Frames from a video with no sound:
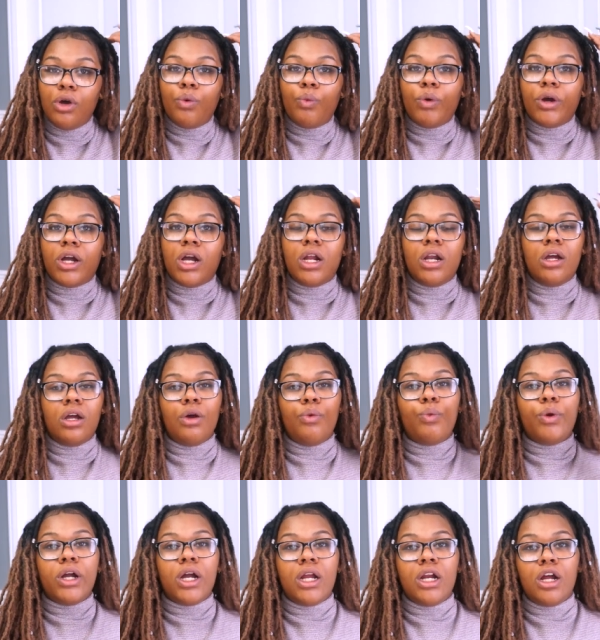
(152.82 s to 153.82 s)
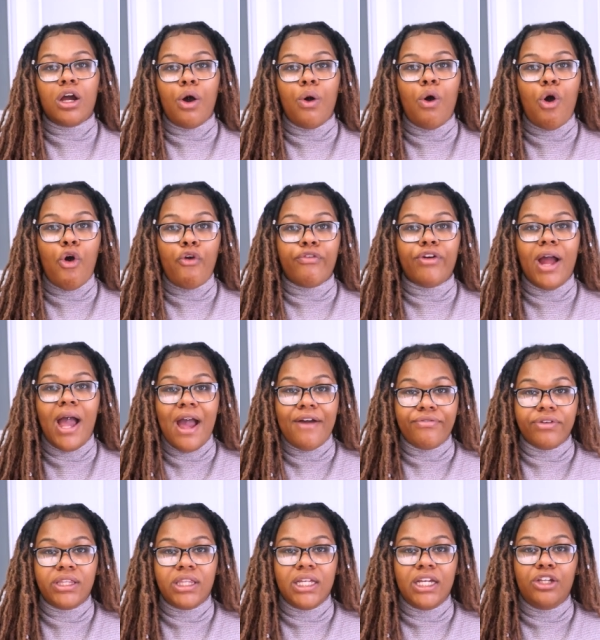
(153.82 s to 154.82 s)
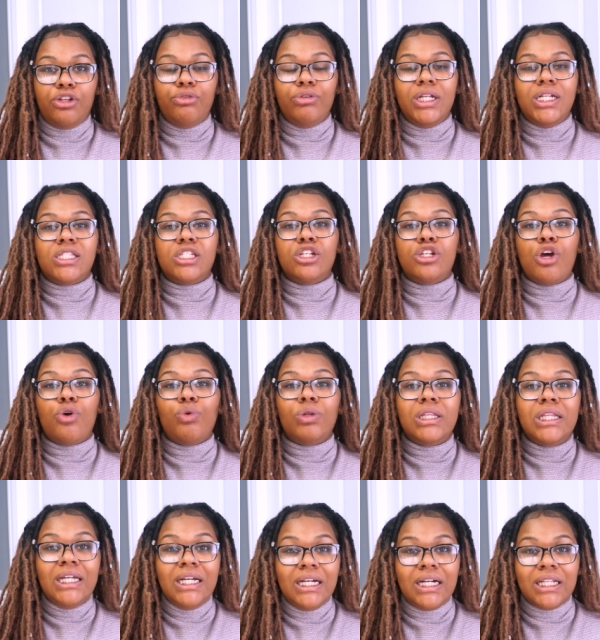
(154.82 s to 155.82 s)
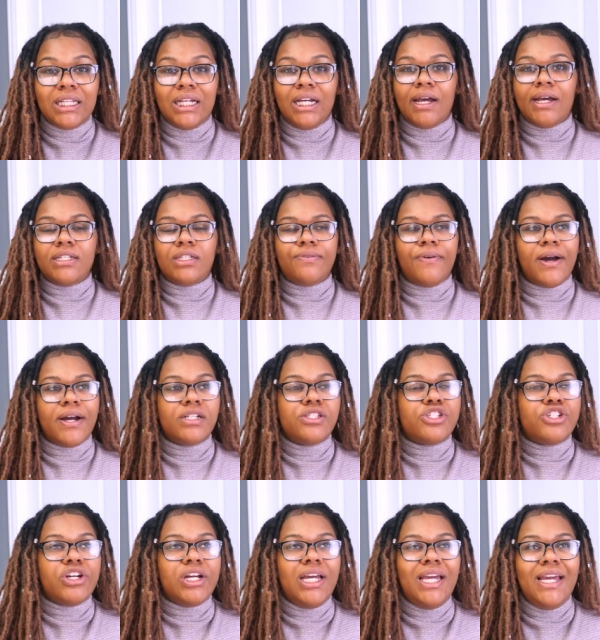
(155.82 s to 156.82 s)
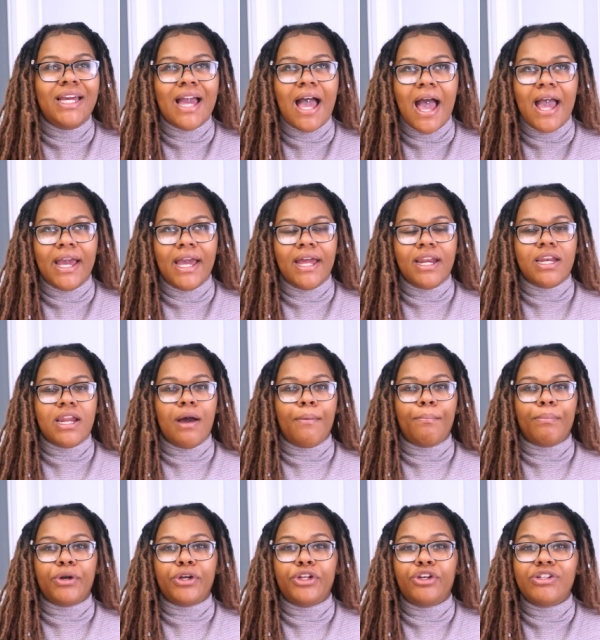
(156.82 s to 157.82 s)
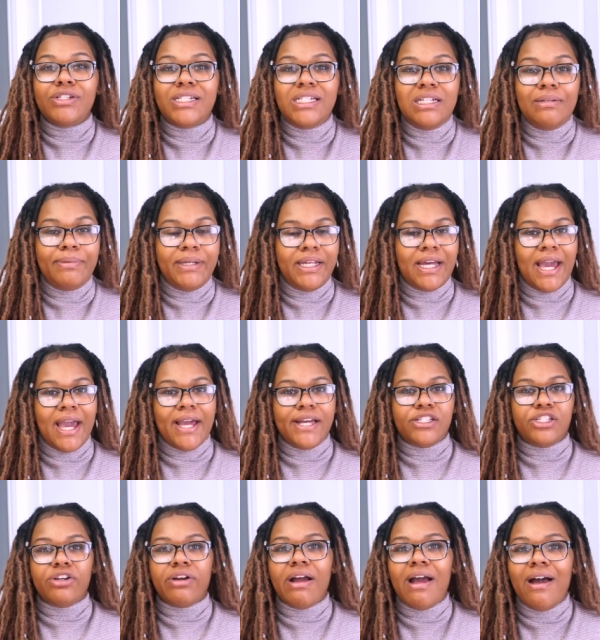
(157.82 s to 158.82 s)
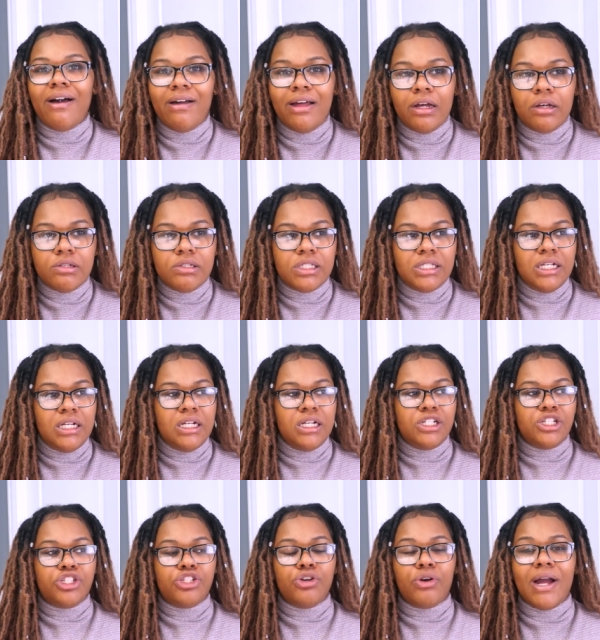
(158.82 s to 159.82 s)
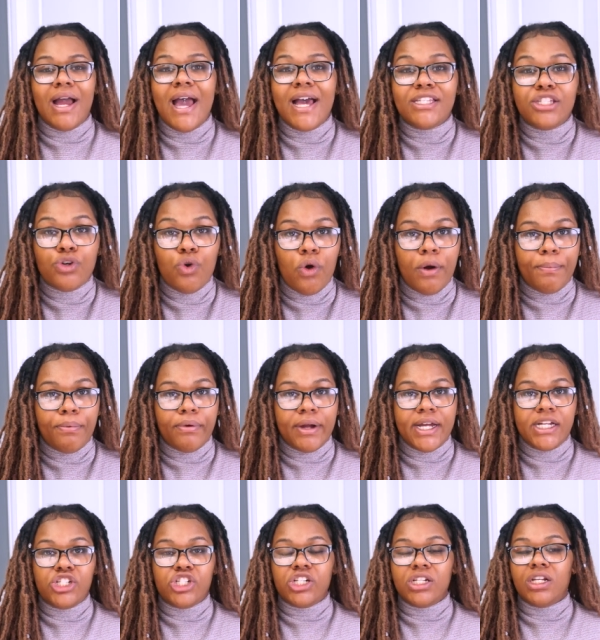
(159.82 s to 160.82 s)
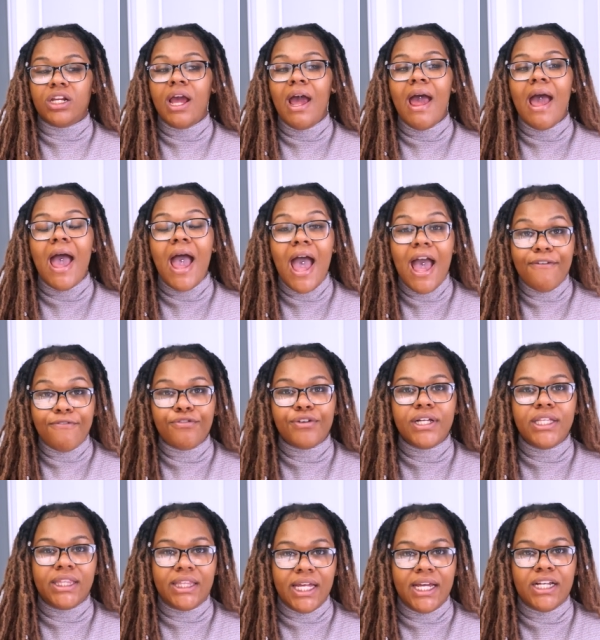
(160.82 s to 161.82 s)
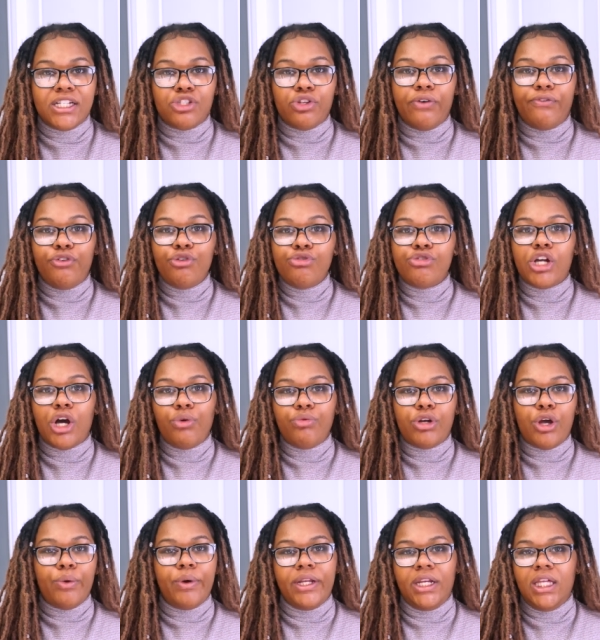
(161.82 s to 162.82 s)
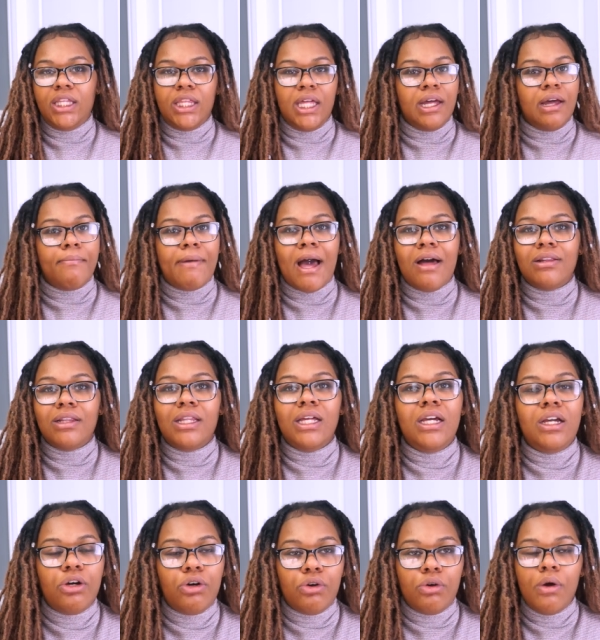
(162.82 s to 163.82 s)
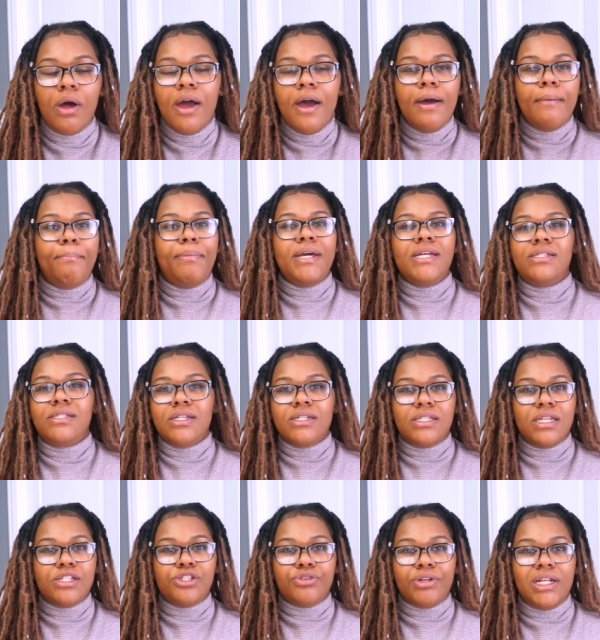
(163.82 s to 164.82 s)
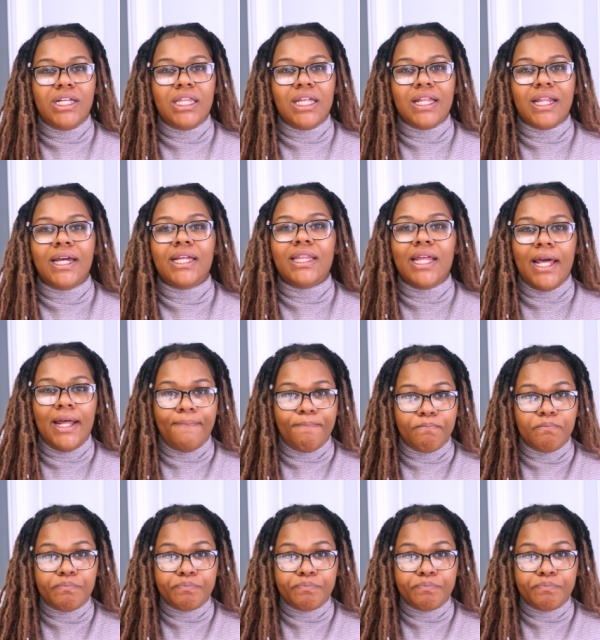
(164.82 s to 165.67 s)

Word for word: We're gonna we're gonna go over everything you need to know legally as far as your EIN number, your DBAs, your LLCs, your S corporation, everything. So if you don't know anything about legal businesses or anything like that,